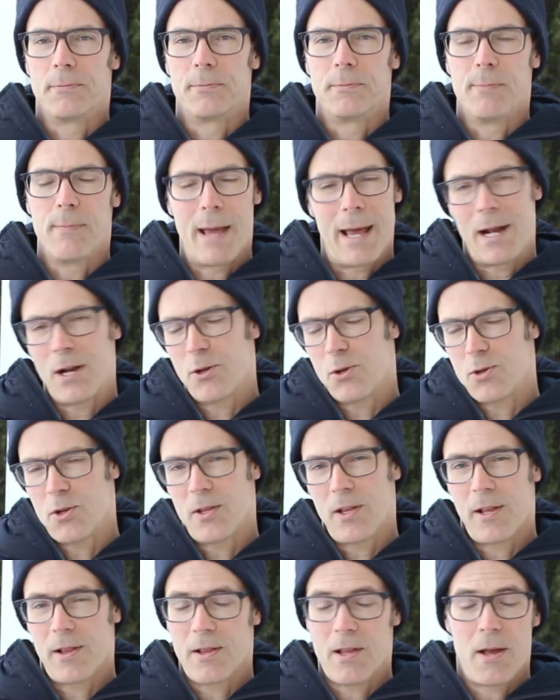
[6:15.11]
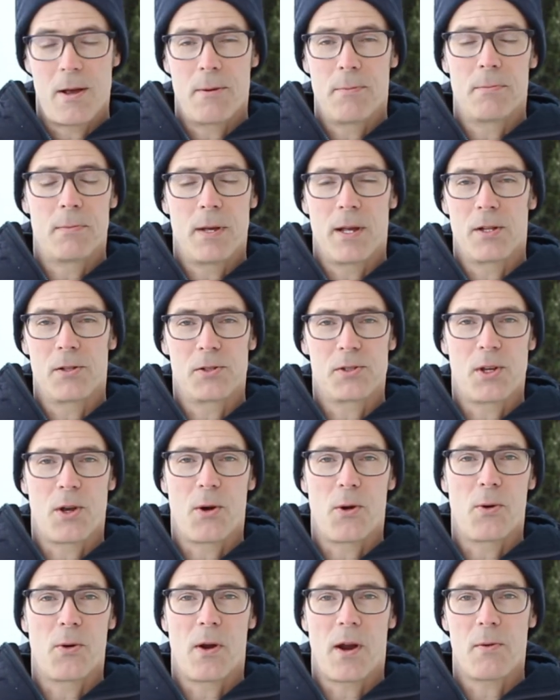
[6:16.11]
managing them, and
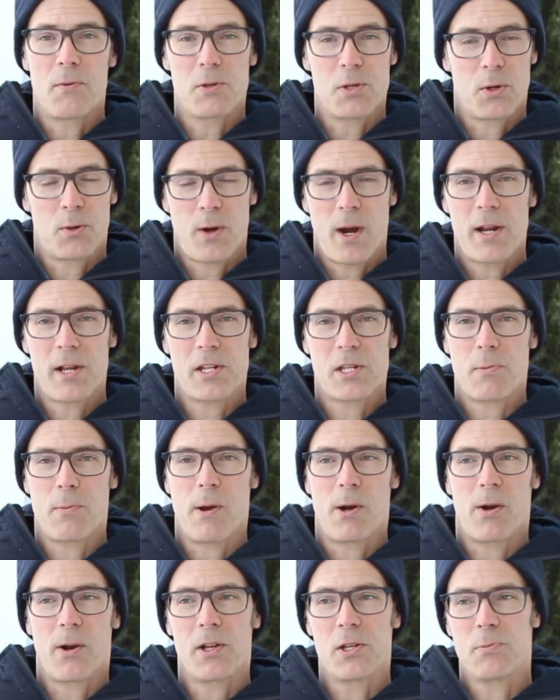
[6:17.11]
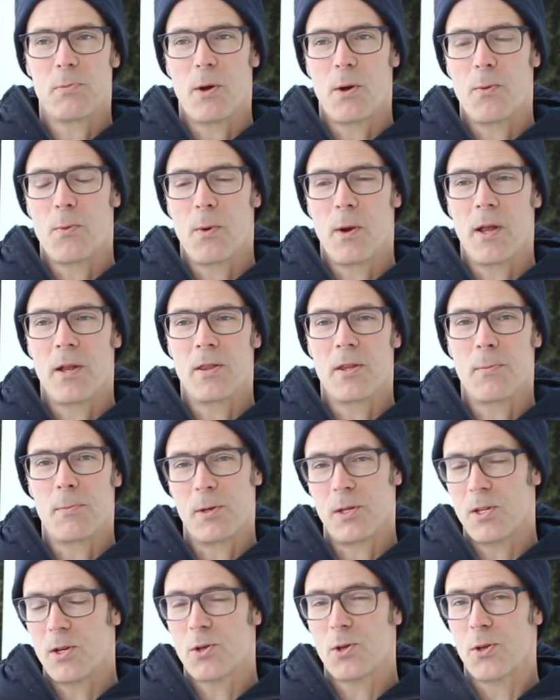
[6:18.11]
so it was a great experience. But when the
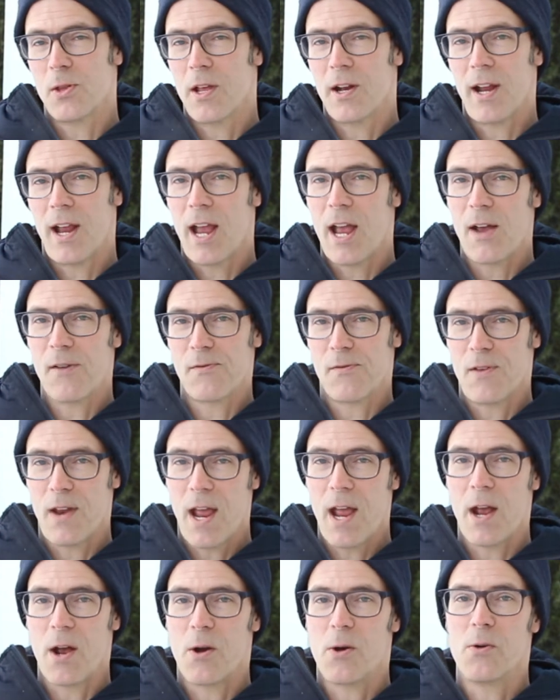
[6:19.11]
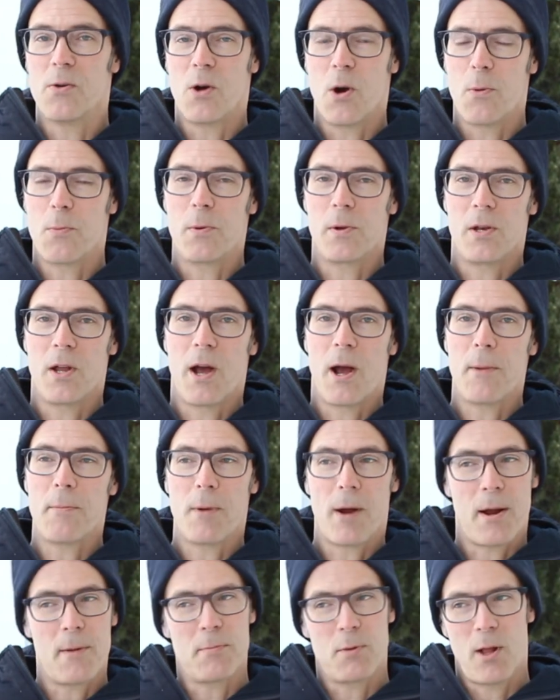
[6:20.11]
position that I have now opened
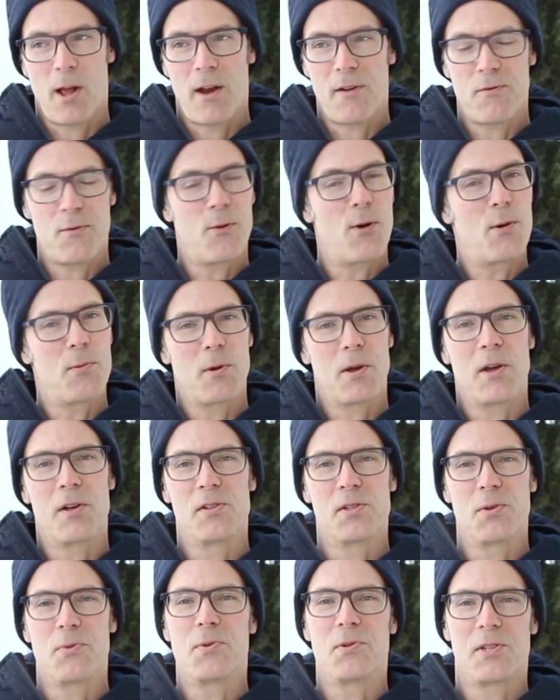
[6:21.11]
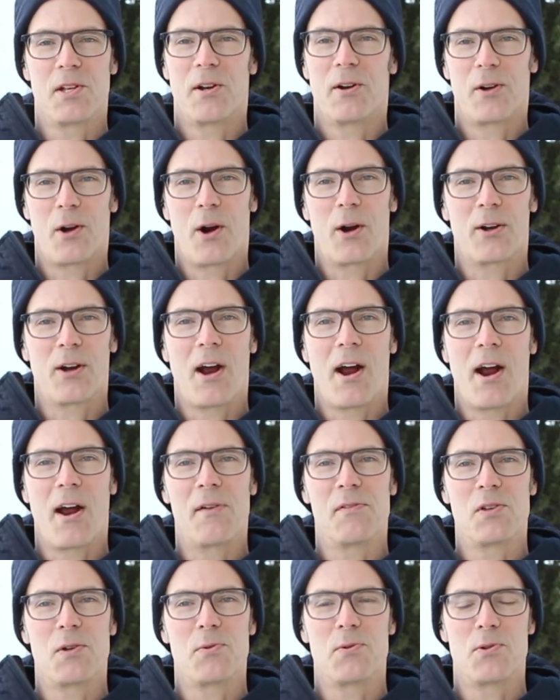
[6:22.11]
up, I applied for it because it was in an
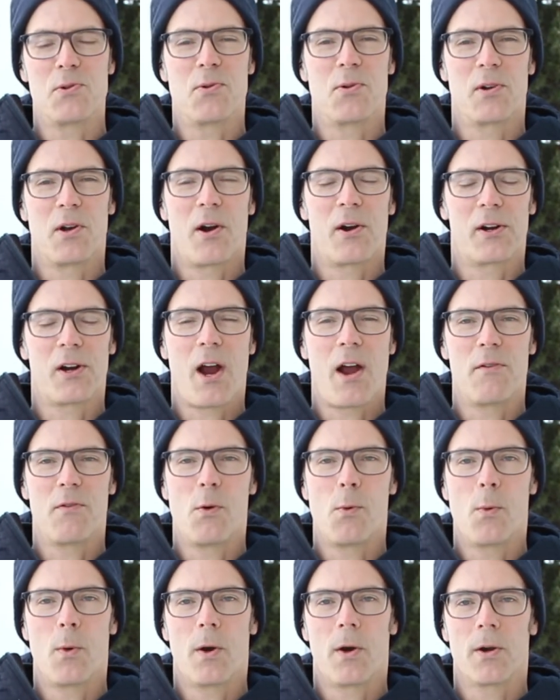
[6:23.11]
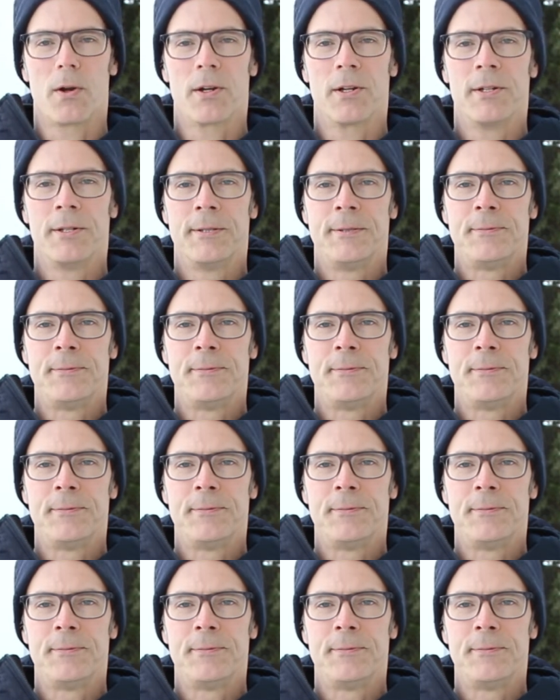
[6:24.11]
archives and it was doing archival work.